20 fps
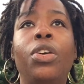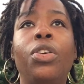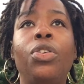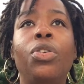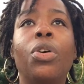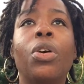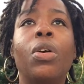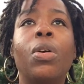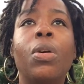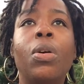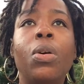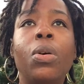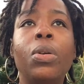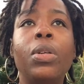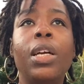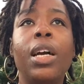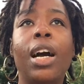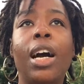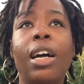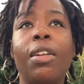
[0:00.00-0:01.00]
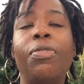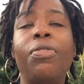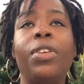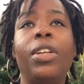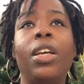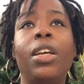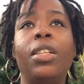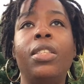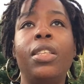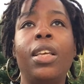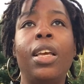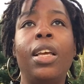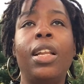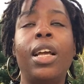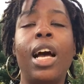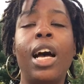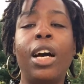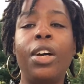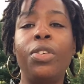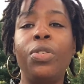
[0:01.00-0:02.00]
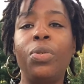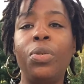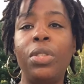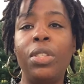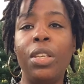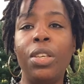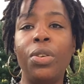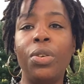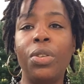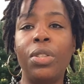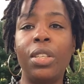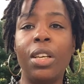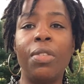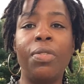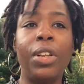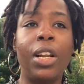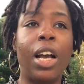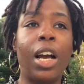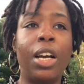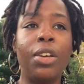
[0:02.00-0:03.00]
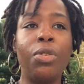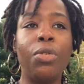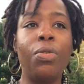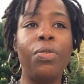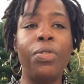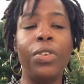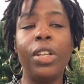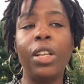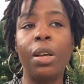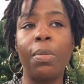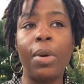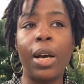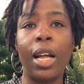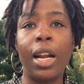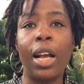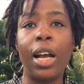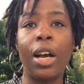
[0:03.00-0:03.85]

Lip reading: your own confidence and how you see yourself and how you feel about